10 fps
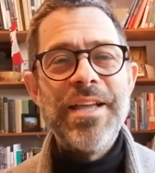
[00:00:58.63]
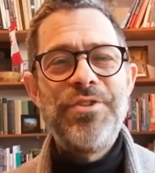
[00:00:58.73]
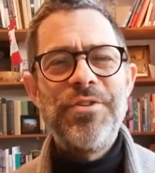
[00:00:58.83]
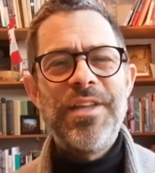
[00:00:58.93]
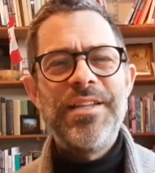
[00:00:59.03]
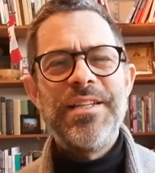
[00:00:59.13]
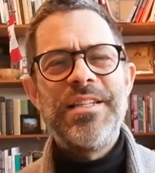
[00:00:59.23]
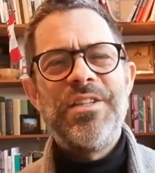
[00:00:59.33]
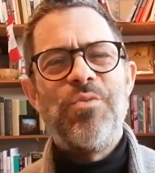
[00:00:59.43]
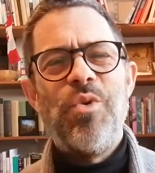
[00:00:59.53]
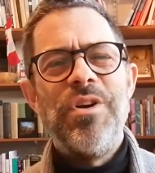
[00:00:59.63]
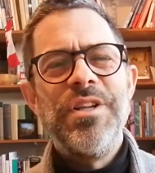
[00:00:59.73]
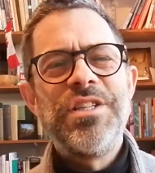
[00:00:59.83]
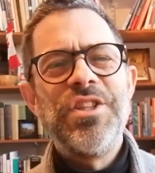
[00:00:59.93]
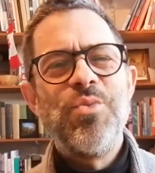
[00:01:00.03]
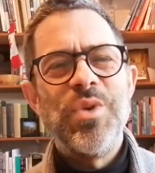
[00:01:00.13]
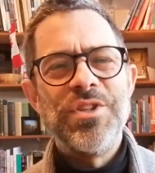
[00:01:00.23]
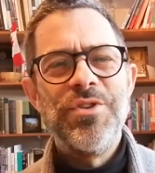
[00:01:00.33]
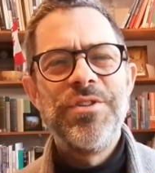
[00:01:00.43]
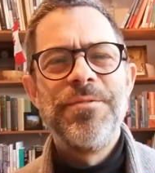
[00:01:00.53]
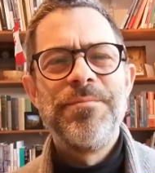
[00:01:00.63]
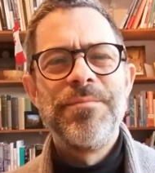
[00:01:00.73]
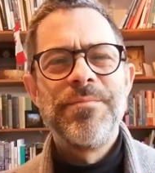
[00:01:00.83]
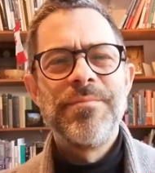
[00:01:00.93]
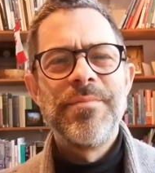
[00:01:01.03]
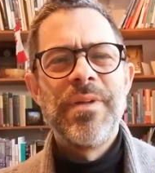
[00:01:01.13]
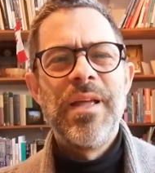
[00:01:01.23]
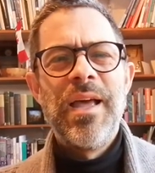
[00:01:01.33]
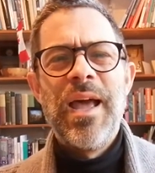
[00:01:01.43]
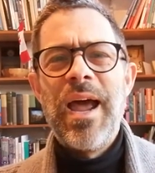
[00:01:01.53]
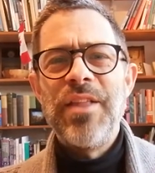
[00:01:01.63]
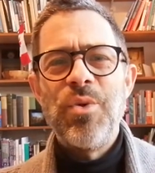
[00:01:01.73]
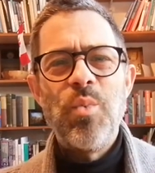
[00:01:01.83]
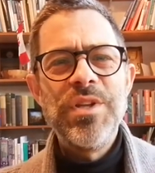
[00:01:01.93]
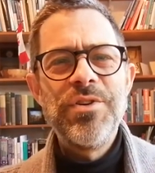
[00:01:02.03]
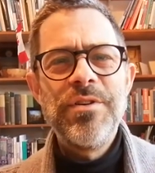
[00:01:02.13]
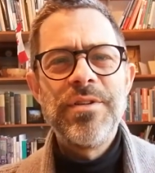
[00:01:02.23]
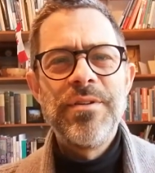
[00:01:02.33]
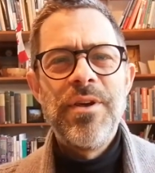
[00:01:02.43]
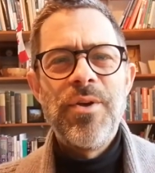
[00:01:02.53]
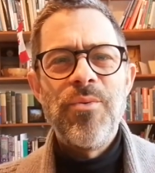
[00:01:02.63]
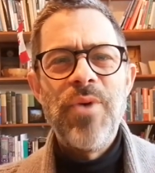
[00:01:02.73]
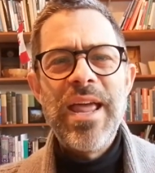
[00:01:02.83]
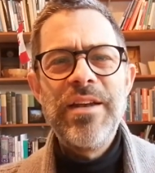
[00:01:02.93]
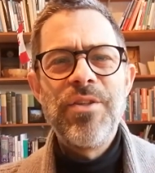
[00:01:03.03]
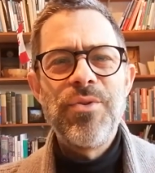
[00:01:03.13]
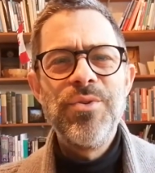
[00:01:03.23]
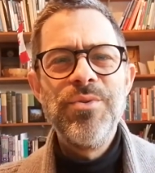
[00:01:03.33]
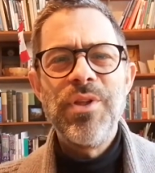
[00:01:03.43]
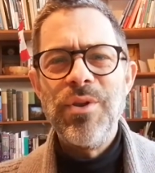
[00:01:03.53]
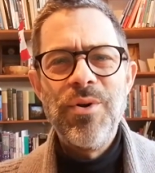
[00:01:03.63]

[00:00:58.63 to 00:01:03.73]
He took his list of worries to the wizard, and the wizard read through the